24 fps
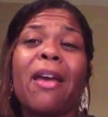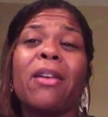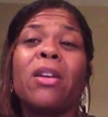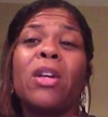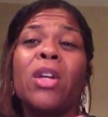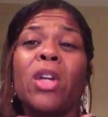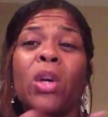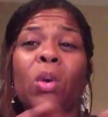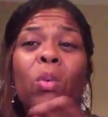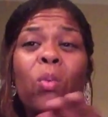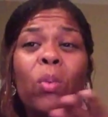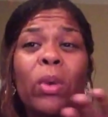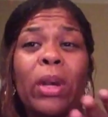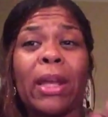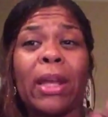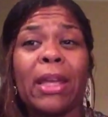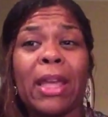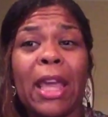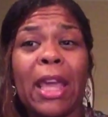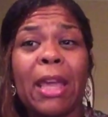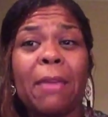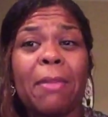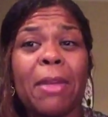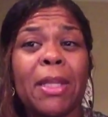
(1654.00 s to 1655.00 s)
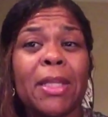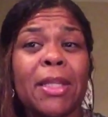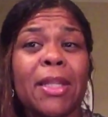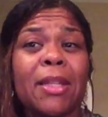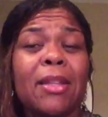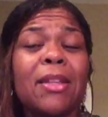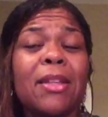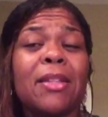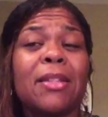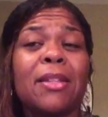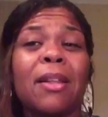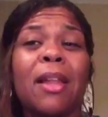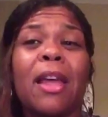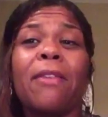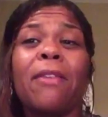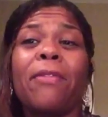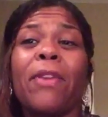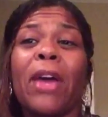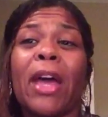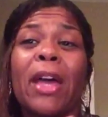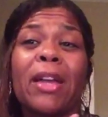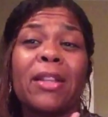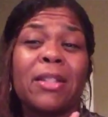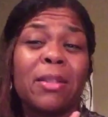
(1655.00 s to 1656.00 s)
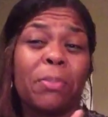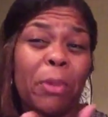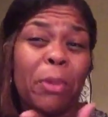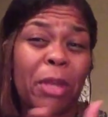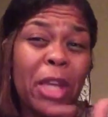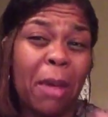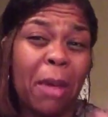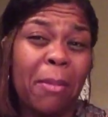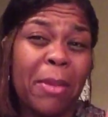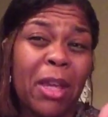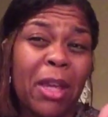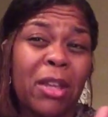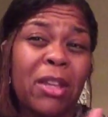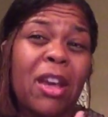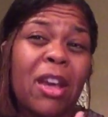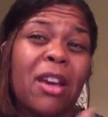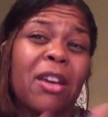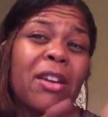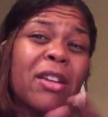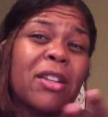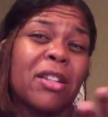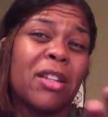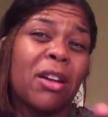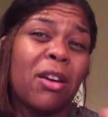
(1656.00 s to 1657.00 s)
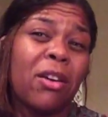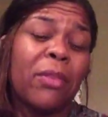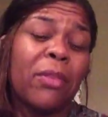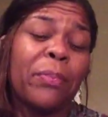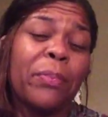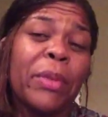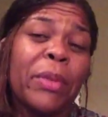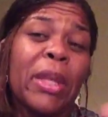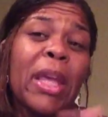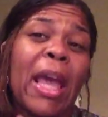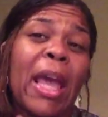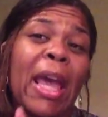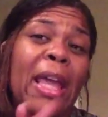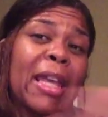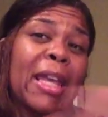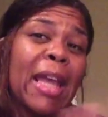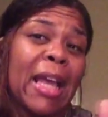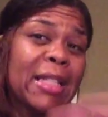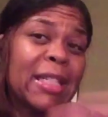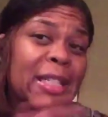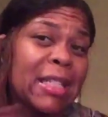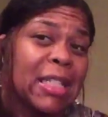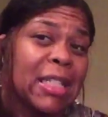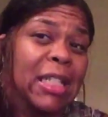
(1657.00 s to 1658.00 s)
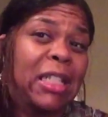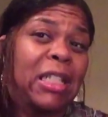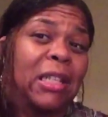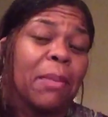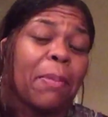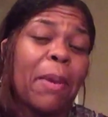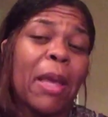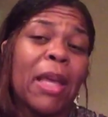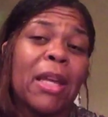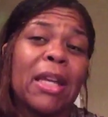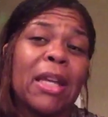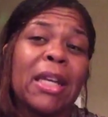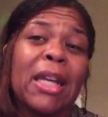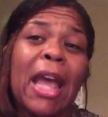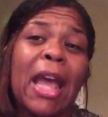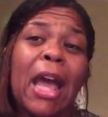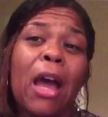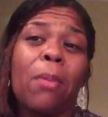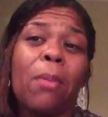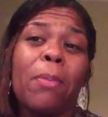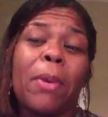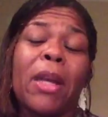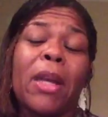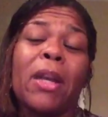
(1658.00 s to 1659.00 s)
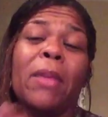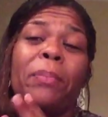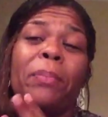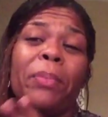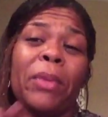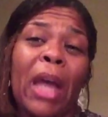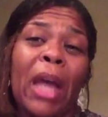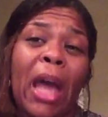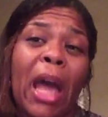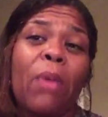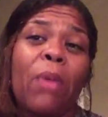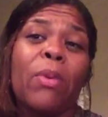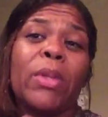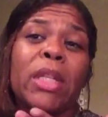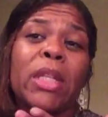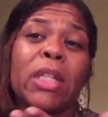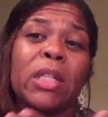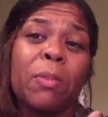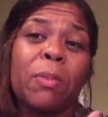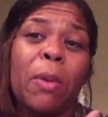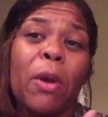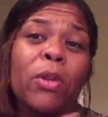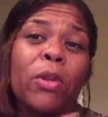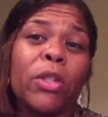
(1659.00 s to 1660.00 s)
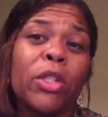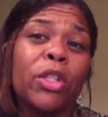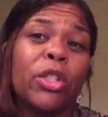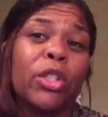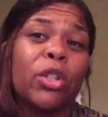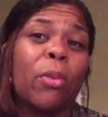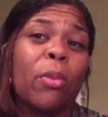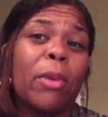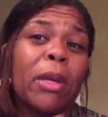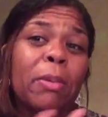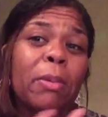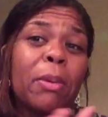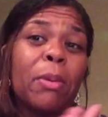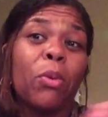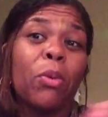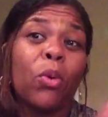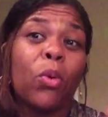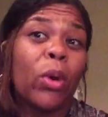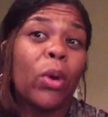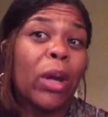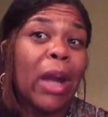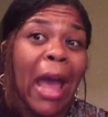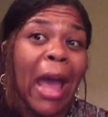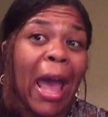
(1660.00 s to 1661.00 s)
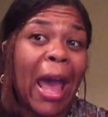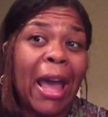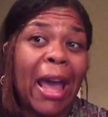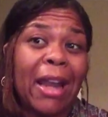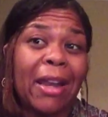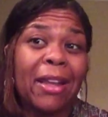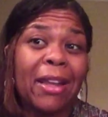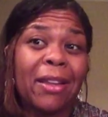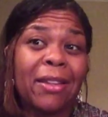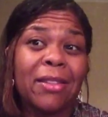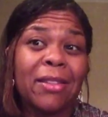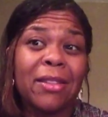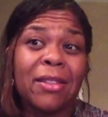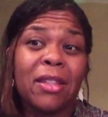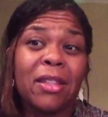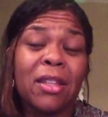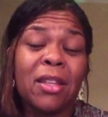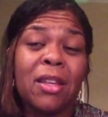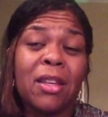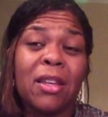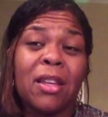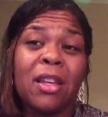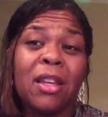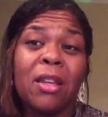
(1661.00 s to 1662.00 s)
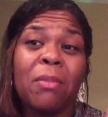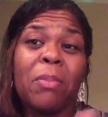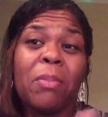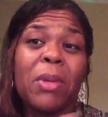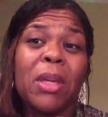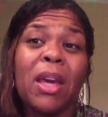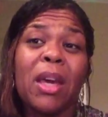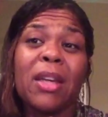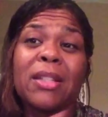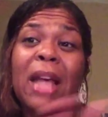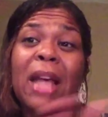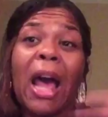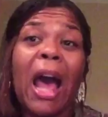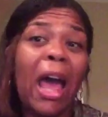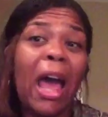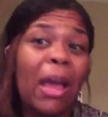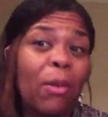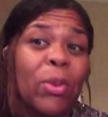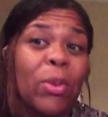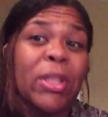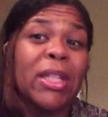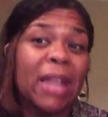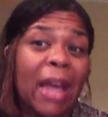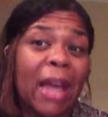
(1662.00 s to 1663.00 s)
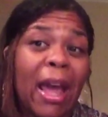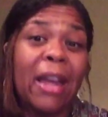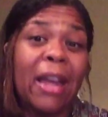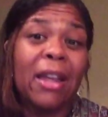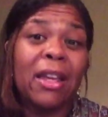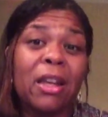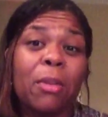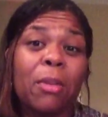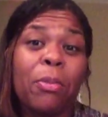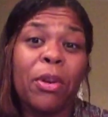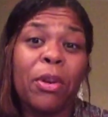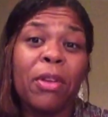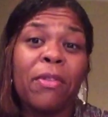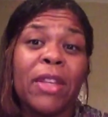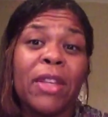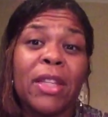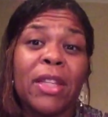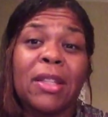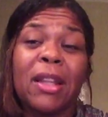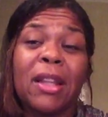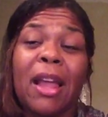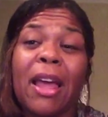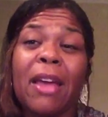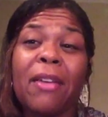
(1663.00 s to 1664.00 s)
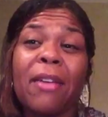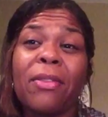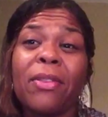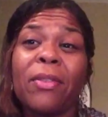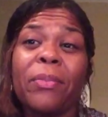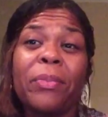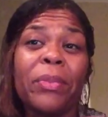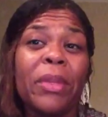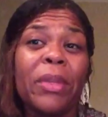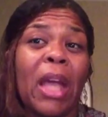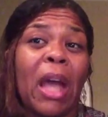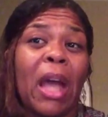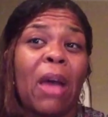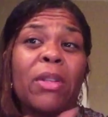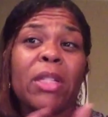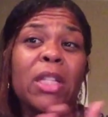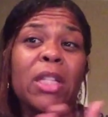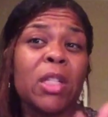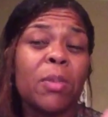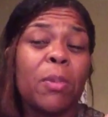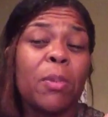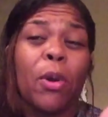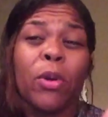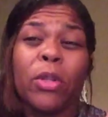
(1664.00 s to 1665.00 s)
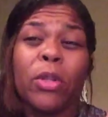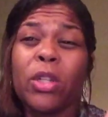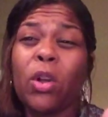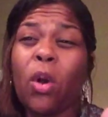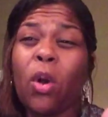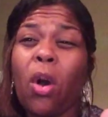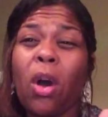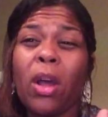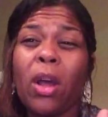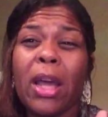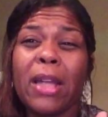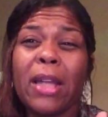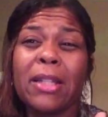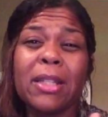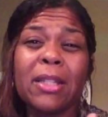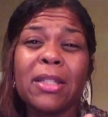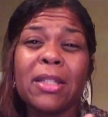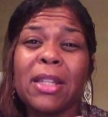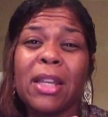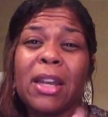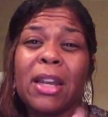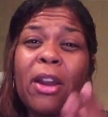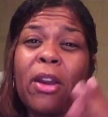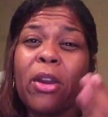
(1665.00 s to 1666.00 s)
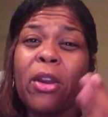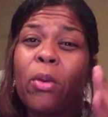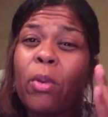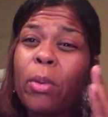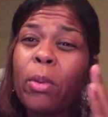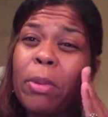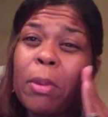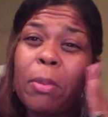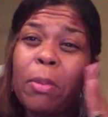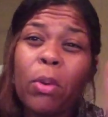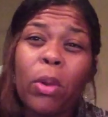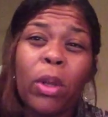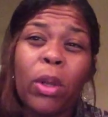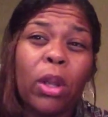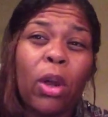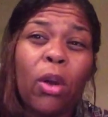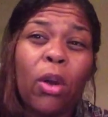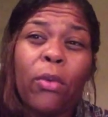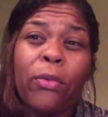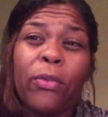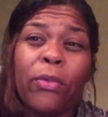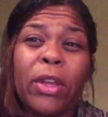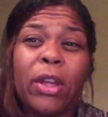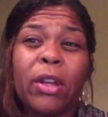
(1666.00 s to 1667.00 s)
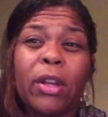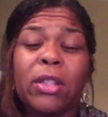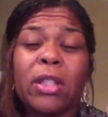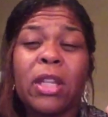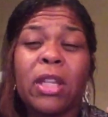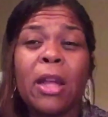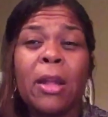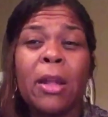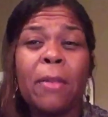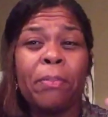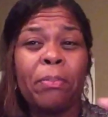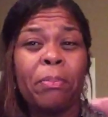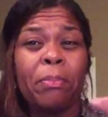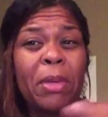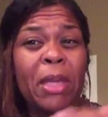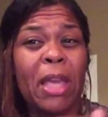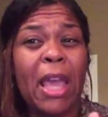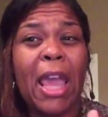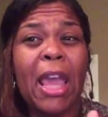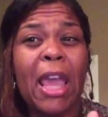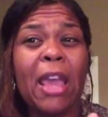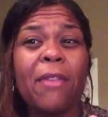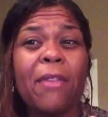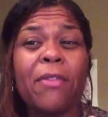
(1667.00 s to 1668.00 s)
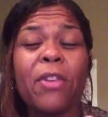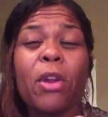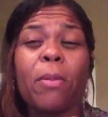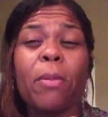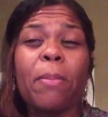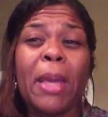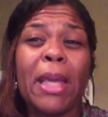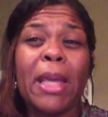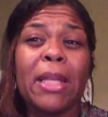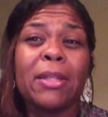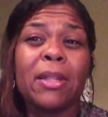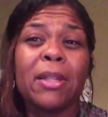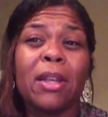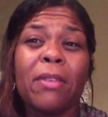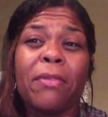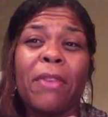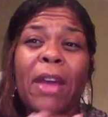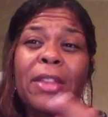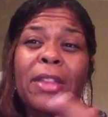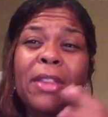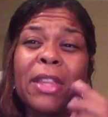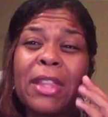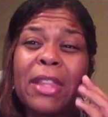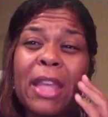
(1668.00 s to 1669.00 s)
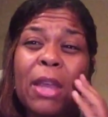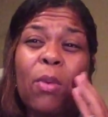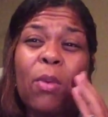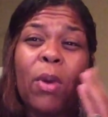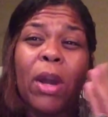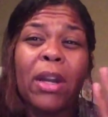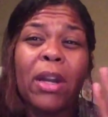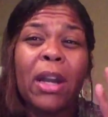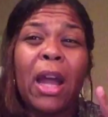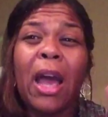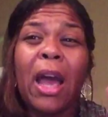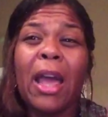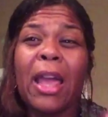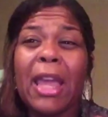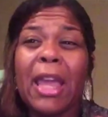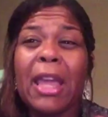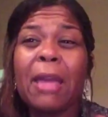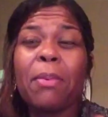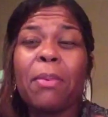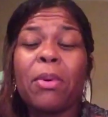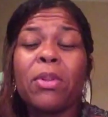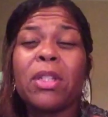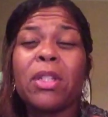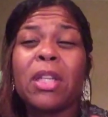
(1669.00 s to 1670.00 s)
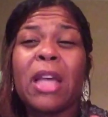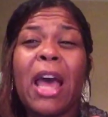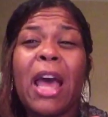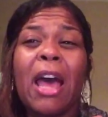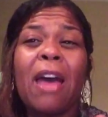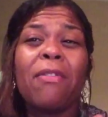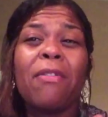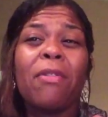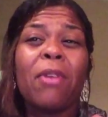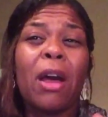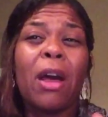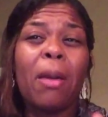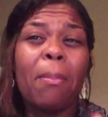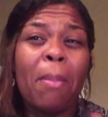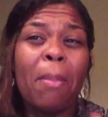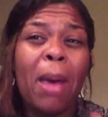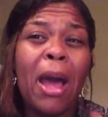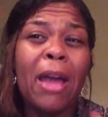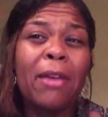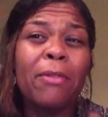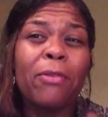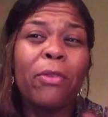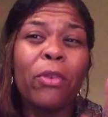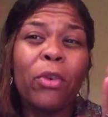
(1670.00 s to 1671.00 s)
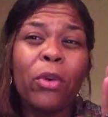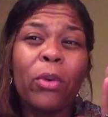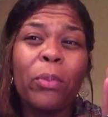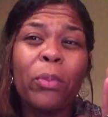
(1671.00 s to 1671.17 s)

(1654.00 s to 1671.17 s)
when I came into this life as becoming a young adult, and that's dissipated now, but I was exposed to so many people who were addicts because I was an addict in a previous life. I was exposed to all kinds of scenario with people with low field behavior based on the fact that they were not able to have a mindful.